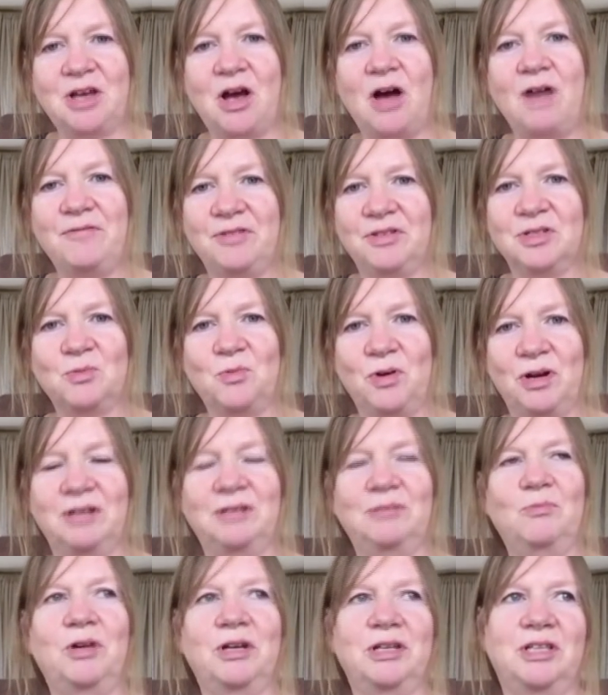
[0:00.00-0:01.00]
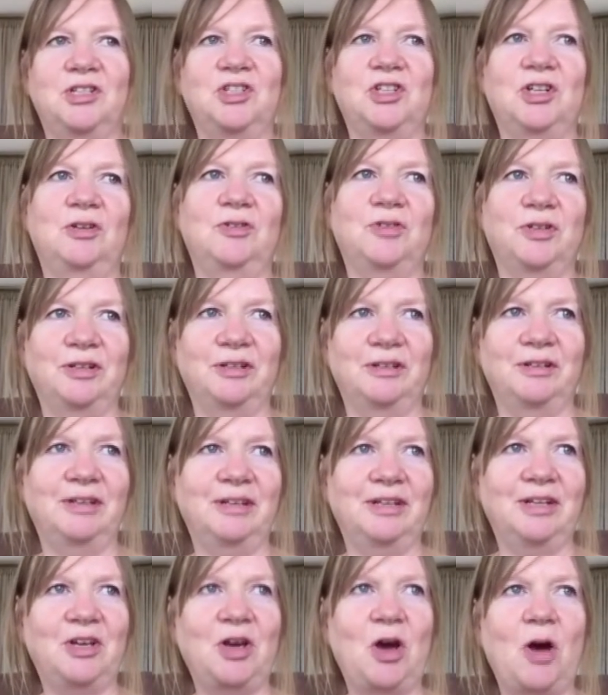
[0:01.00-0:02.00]
office where the
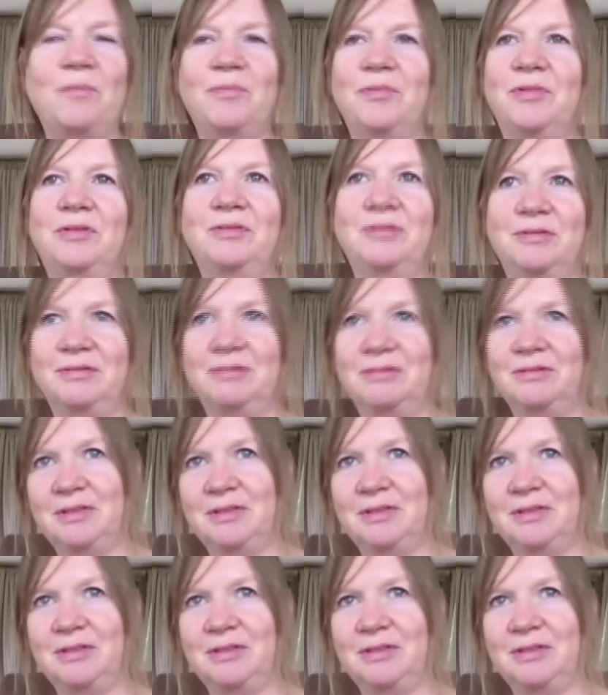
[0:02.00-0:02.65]
children come.